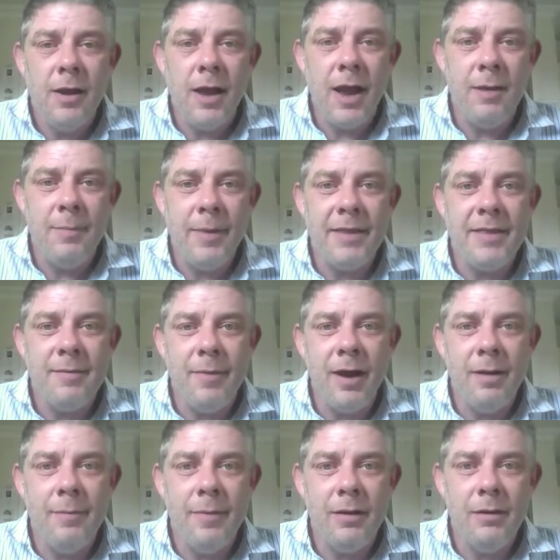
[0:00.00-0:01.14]
At the
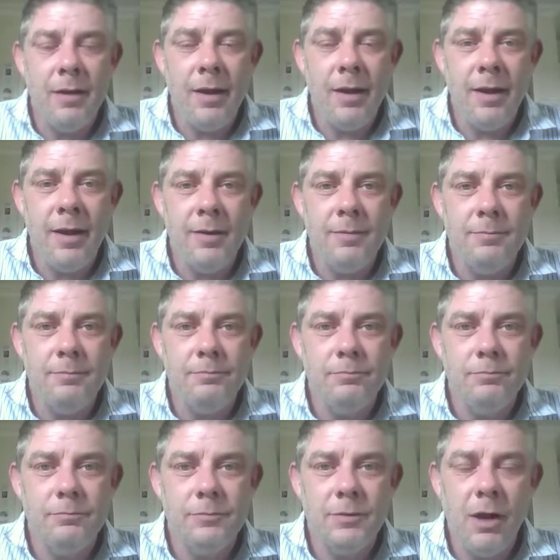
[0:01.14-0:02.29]
moment,
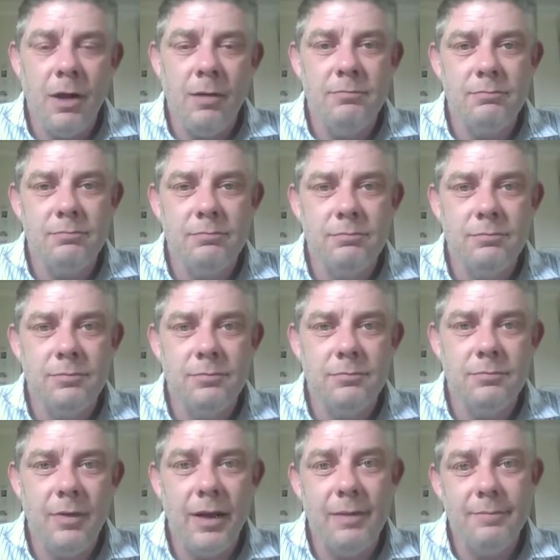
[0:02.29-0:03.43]
I'm
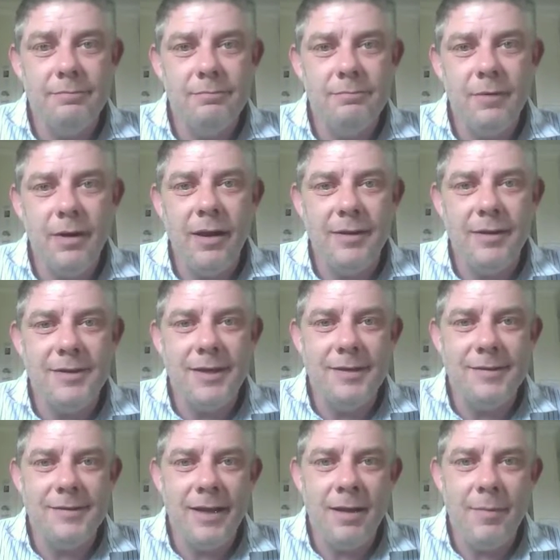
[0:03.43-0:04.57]
like, I know it's going
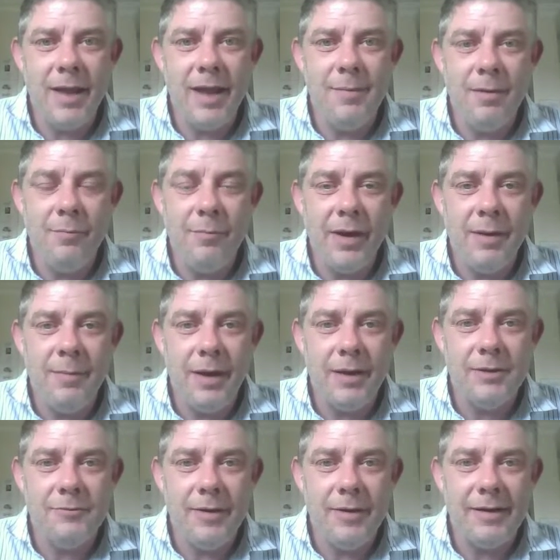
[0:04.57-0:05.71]
to sound bad, but I'm pretty
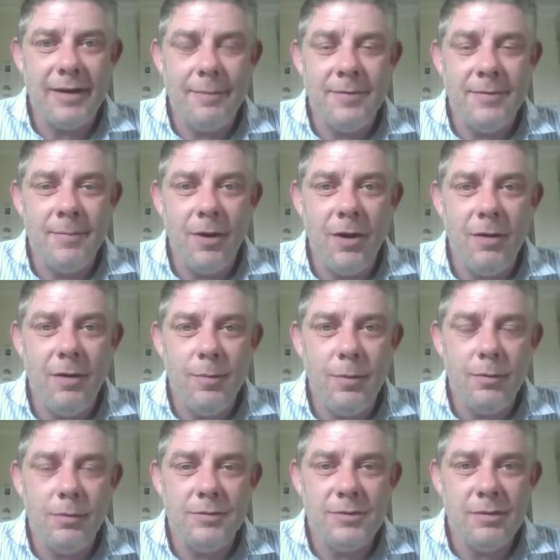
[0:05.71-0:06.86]
much drugged up to my
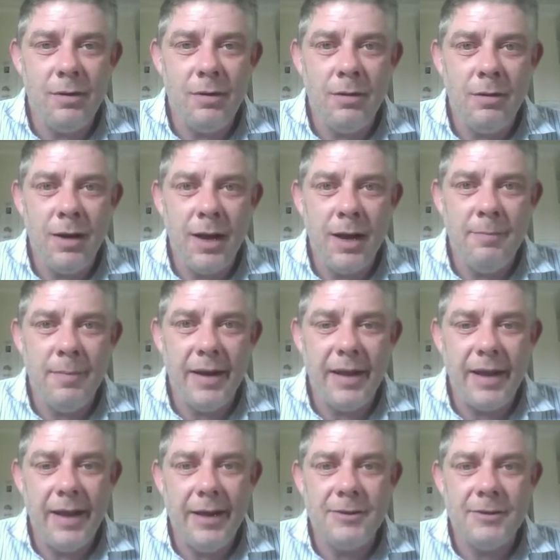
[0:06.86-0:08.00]
eyeballs on
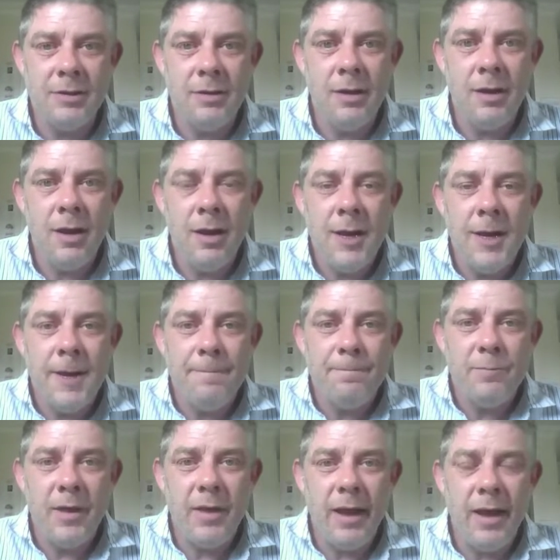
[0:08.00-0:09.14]
medication.
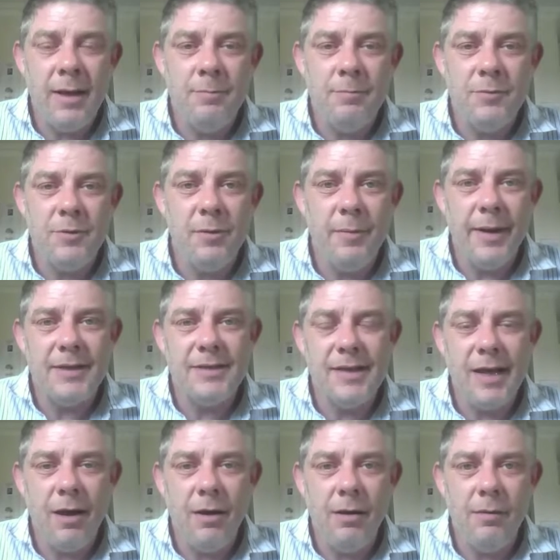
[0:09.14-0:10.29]
2 weeks
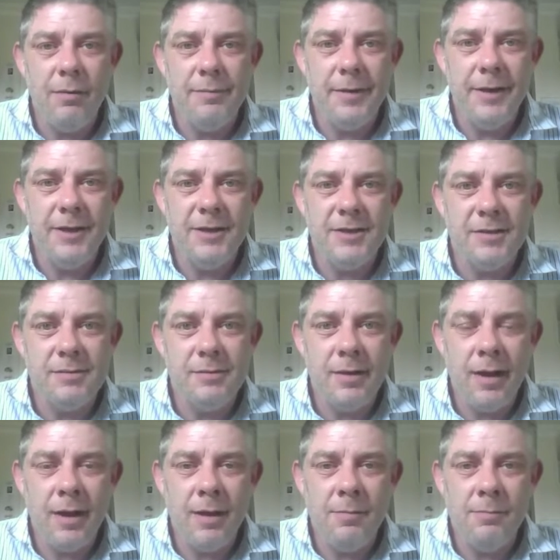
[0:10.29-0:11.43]
ago I refused,
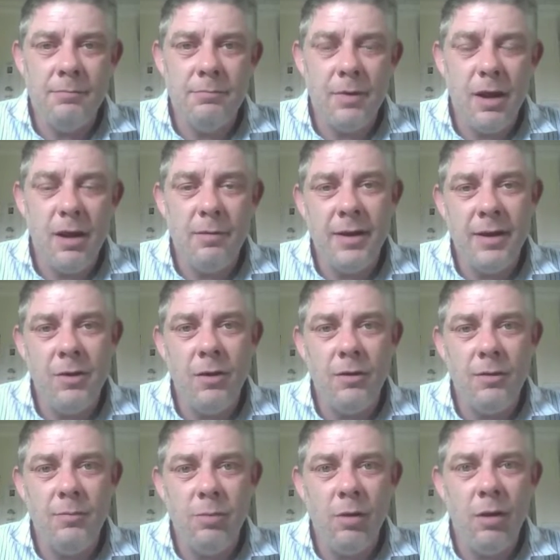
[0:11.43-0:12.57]
I went
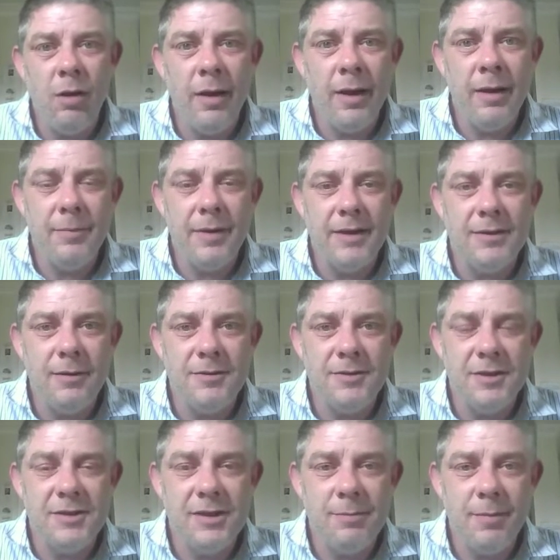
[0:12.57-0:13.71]
non-compliant because I was
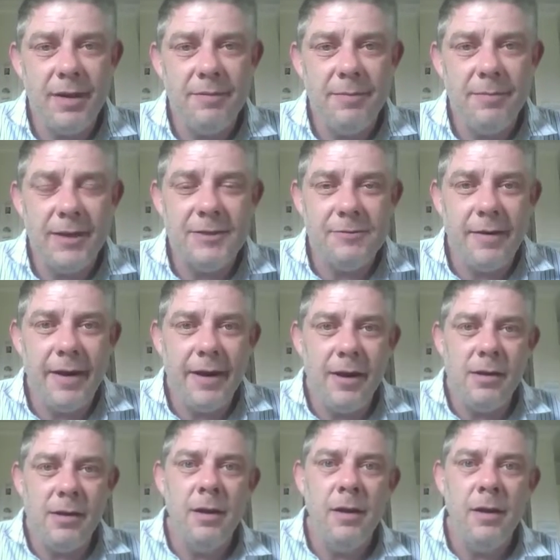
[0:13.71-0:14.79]
just simply frustrated